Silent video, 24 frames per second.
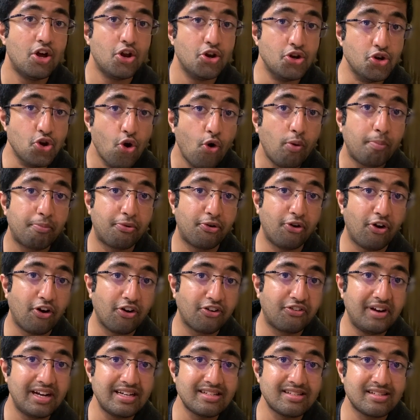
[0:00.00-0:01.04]
no
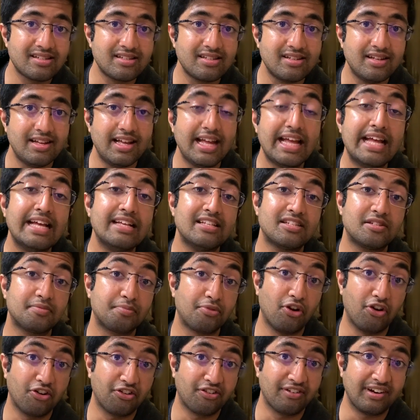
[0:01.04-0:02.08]
progress is
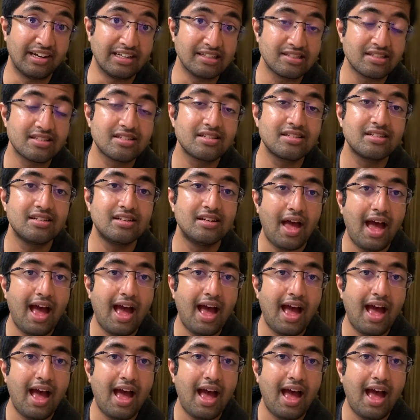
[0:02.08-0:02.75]
progress.